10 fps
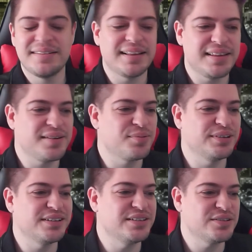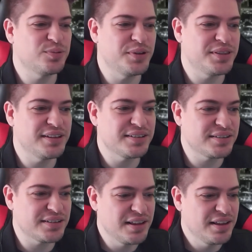that they released with
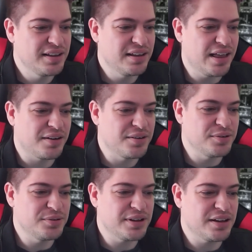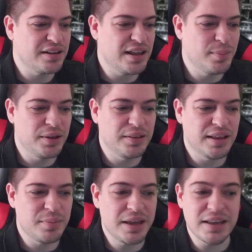this. I don't know who
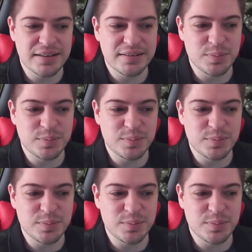MLMA is,